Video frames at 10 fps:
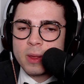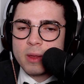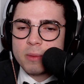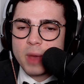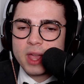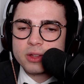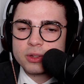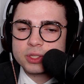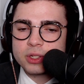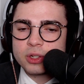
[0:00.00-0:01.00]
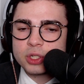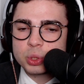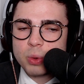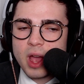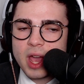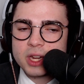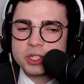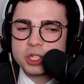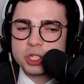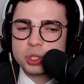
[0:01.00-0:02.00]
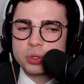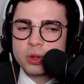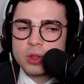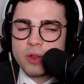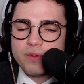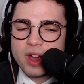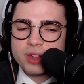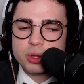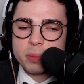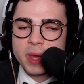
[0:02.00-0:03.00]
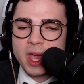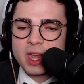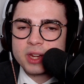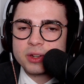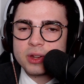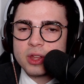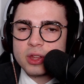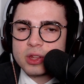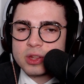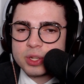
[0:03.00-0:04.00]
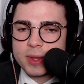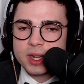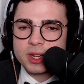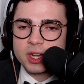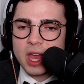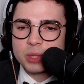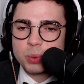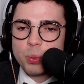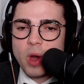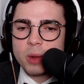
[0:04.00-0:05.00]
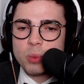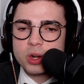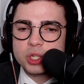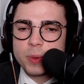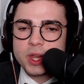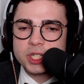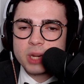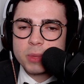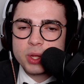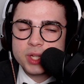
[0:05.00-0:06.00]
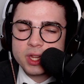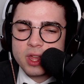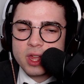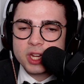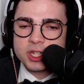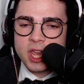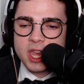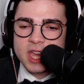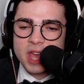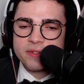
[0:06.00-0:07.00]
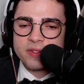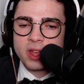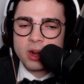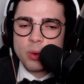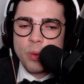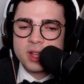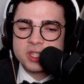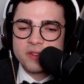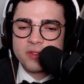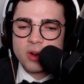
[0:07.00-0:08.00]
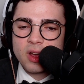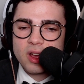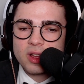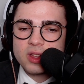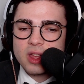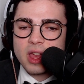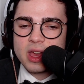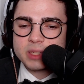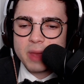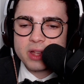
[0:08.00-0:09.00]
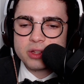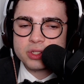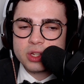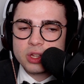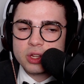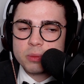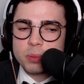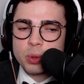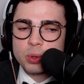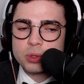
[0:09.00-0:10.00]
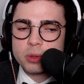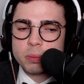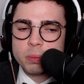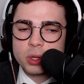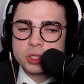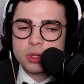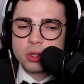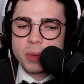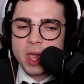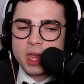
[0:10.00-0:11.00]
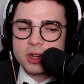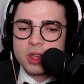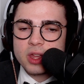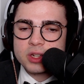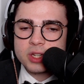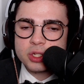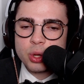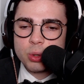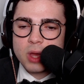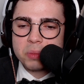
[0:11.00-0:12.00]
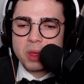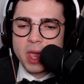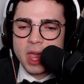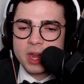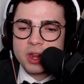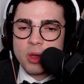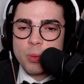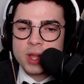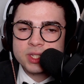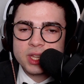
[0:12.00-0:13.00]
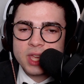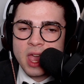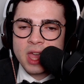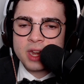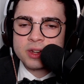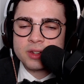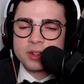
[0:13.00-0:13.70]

Michaels trying to just fight through the pain so he can connect with one more sweet chin music to take out Flair once and for all. As Michaels pushes through the pain to tune up the band once again.